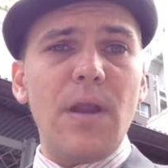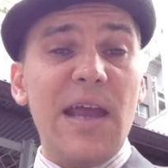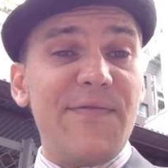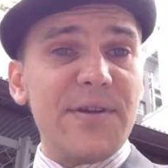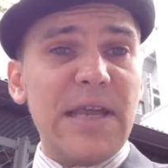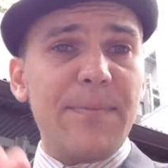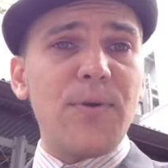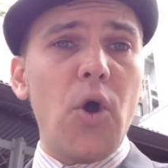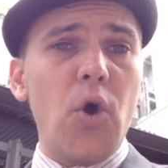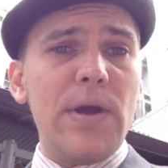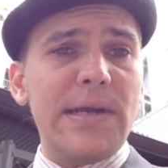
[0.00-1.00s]
And for
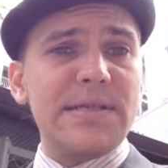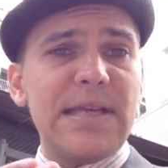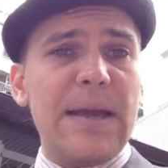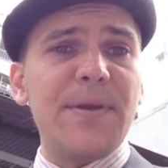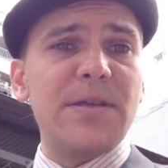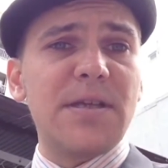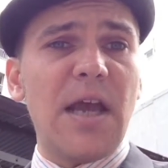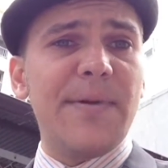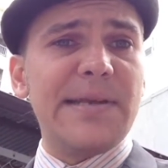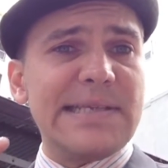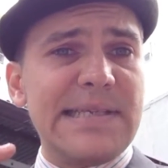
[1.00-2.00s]
TEPCO and the Japanese
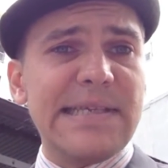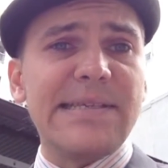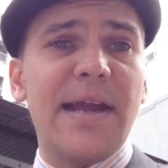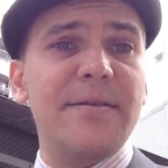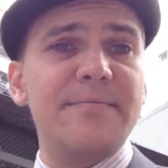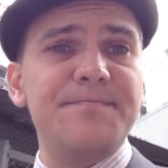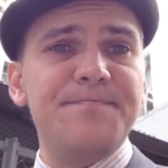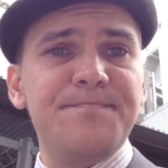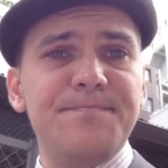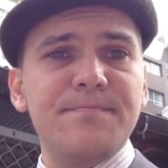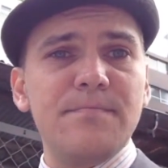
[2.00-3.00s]
government to sit there
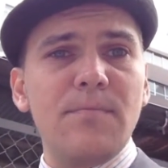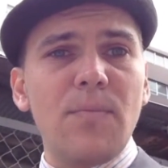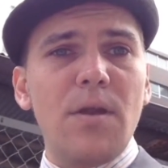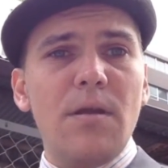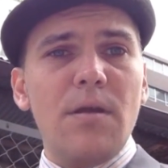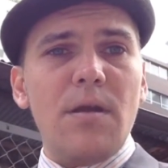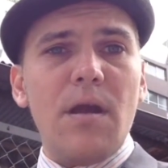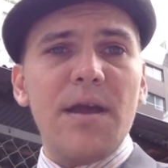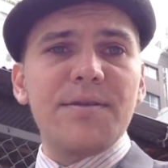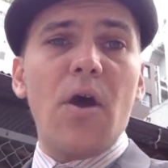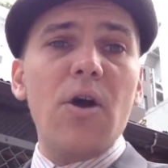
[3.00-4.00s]

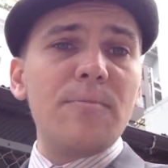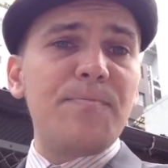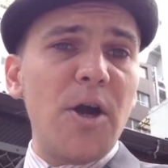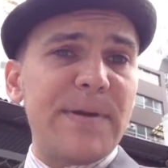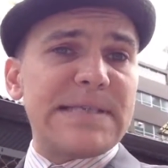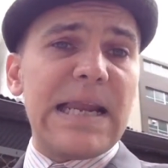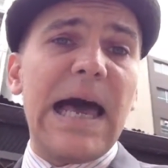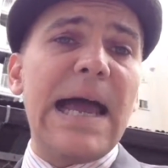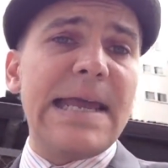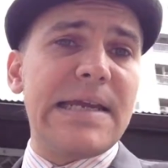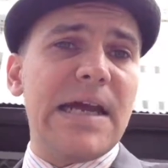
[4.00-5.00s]
and to on purpose
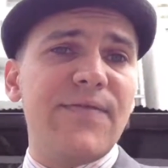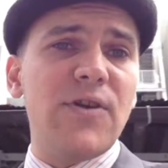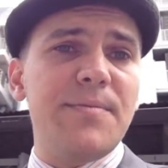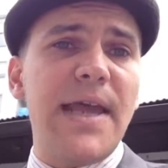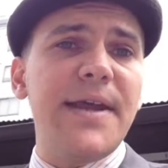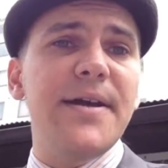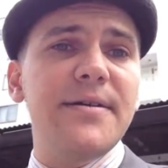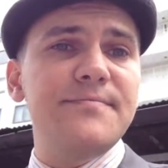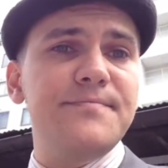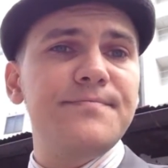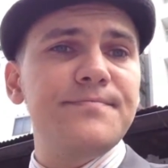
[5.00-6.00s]
lie and cover up data
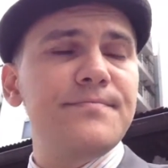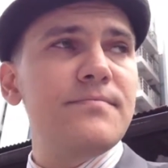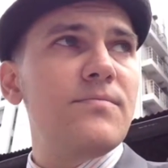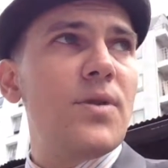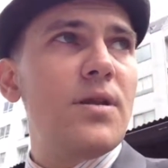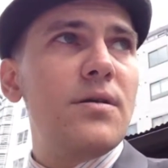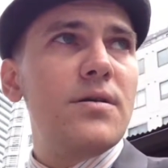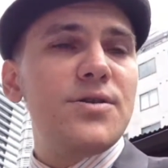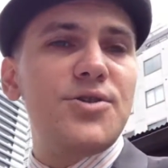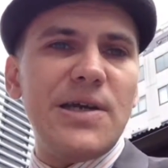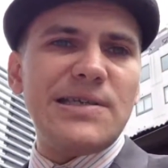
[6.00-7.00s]

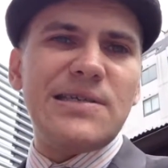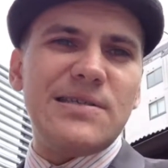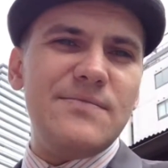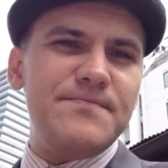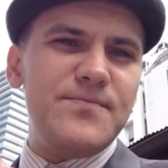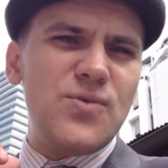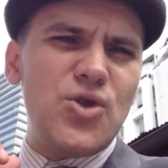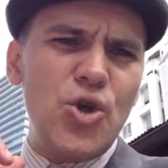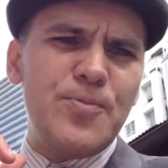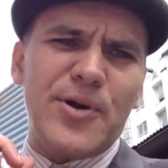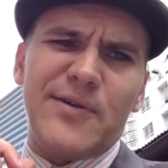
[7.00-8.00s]
just
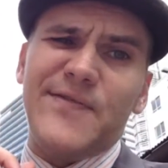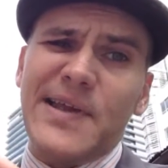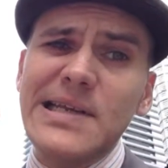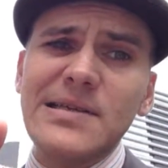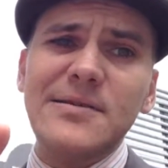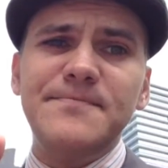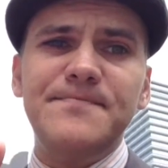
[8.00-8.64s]
to prevent